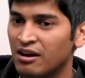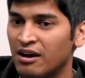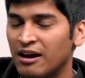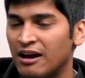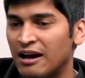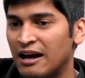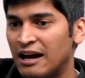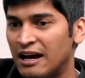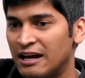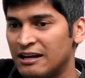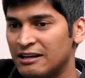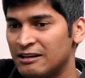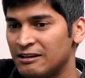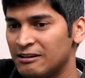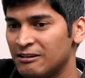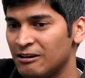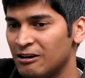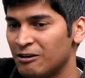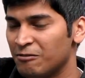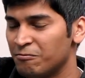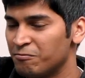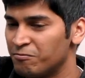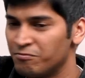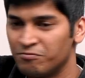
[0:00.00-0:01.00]
And,
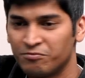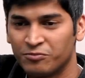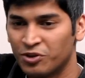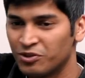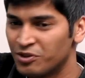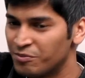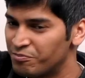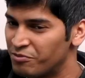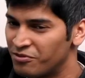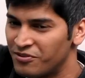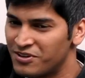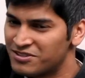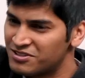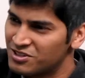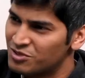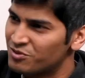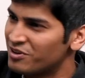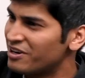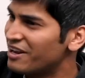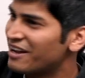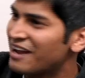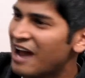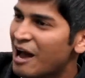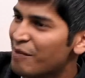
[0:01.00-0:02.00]
the professors were
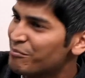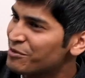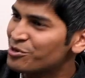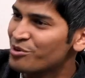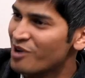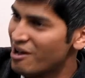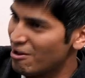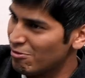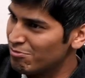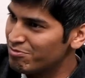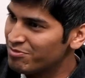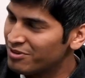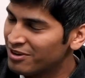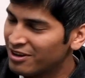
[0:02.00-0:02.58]
like happy to help.